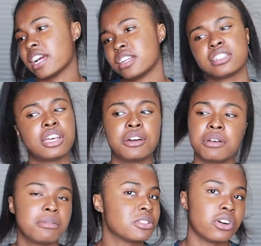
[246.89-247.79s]
I just know
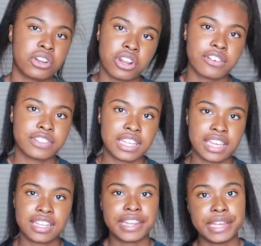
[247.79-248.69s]
it was on and off
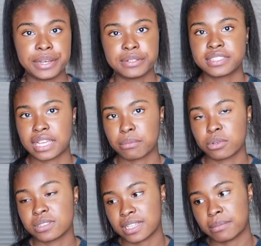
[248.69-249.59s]
again, you know, same old